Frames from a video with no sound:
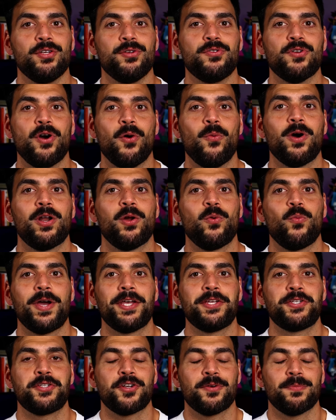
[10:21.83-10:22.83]
You don't want to
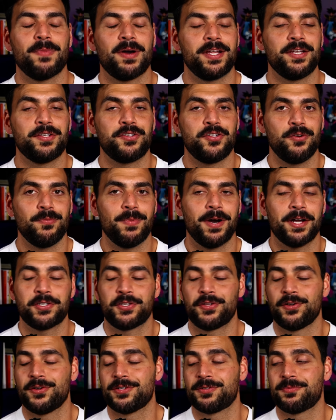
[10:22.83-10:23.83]
waste your money too
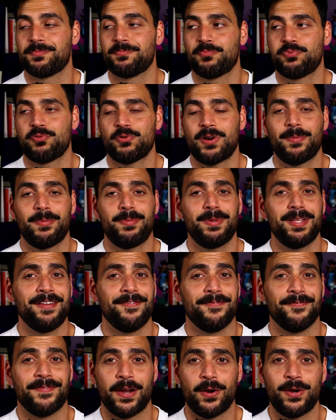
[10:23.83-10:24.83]
much. There's
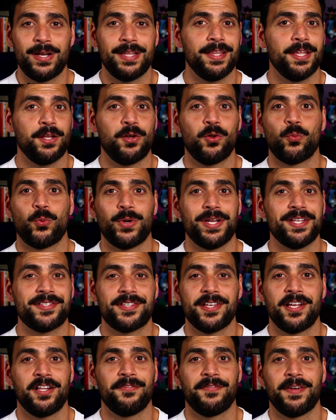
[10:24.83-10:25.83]
probably very little
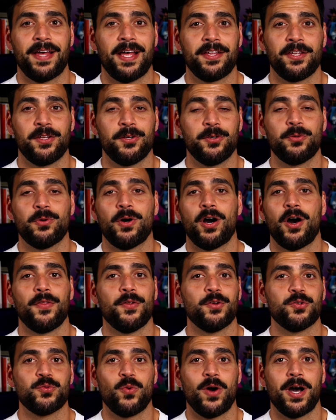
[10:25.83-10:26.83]
resale value on
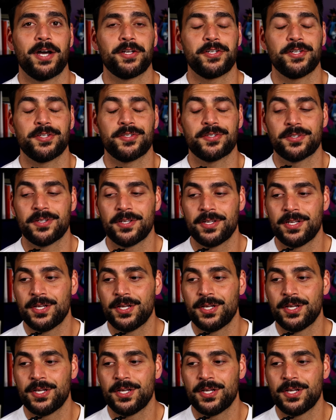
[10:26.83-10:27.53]
those watches.